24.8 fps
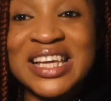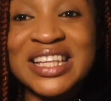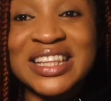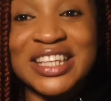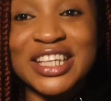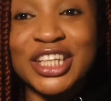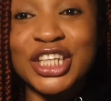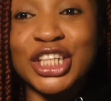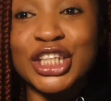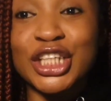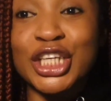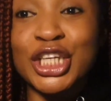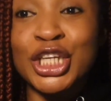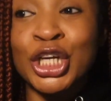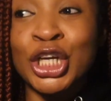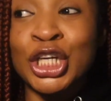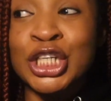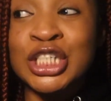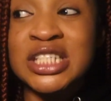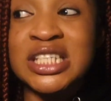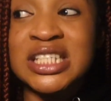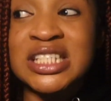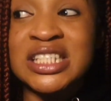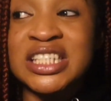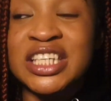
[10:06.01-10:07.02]
Literally,
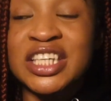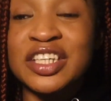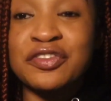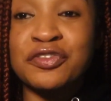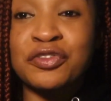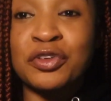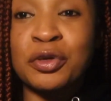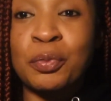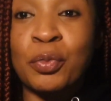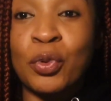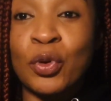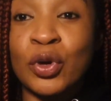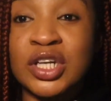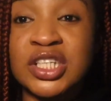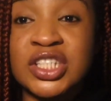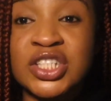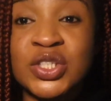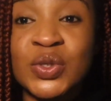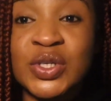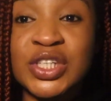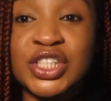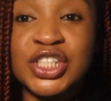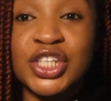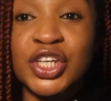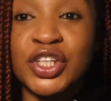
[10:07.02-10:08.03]
nurses give report to
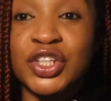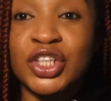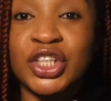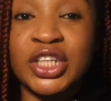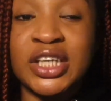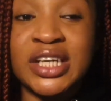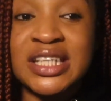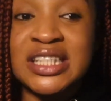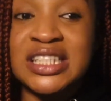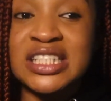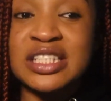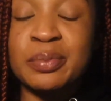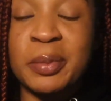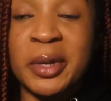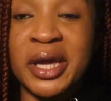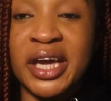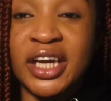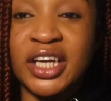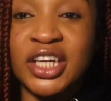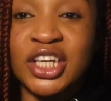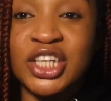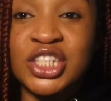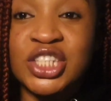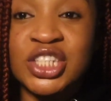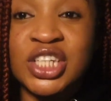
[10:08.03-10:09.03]
each other in
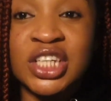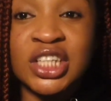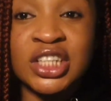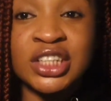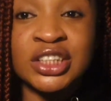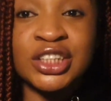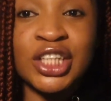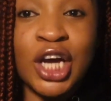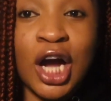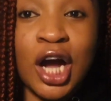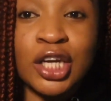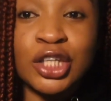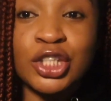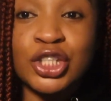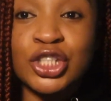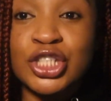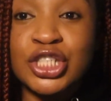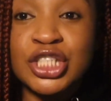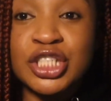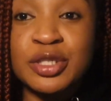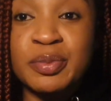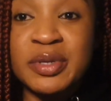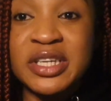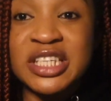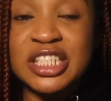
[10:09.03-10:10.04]
Spanish.
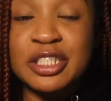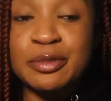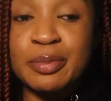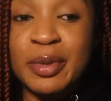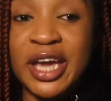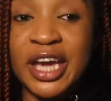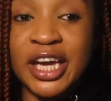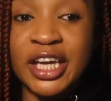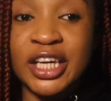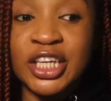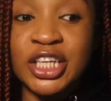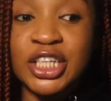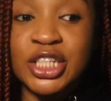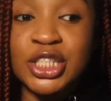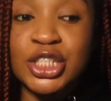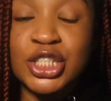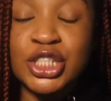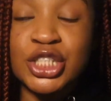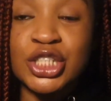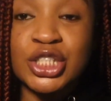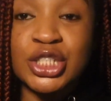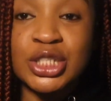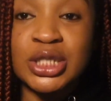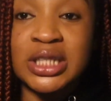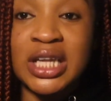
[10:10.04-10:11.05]
Doctors speak Spanish.